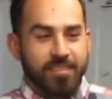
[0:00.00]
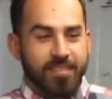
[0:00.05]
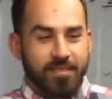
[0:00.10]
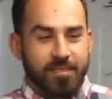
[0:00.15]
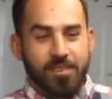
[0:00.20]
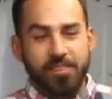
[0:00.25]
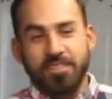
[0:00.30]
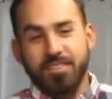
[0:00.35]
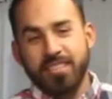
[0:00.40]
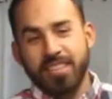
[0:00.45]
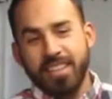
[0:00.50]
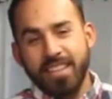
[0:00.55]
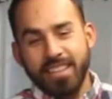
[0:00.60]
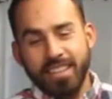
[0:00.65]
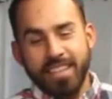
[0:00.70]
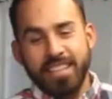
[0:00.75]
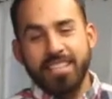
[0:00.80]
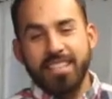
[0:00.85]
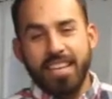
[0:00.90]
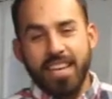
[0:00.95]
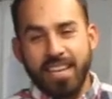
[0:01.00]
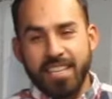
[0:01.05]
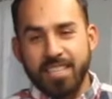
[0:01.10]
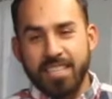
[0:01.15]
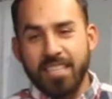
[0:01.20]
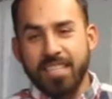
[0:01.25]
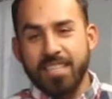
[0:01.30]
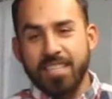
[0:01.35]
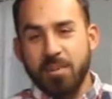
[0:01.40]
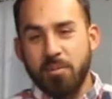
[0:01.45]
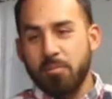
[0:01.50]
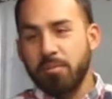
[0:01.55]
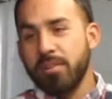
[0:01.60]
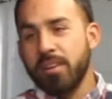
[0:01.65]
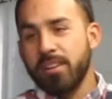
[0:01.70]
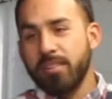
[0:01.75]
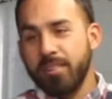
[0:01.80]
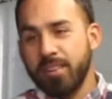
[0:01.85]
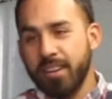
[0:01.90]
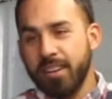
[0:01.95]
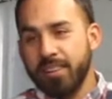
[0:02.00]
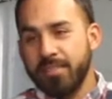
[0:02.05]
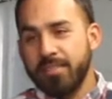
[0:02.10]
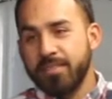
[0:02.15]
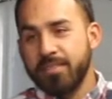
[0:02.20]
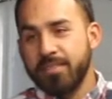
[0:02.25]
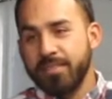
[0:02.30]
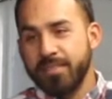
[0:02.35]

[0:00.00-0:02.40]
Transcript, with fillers: First, let's ask, is the prayer enough?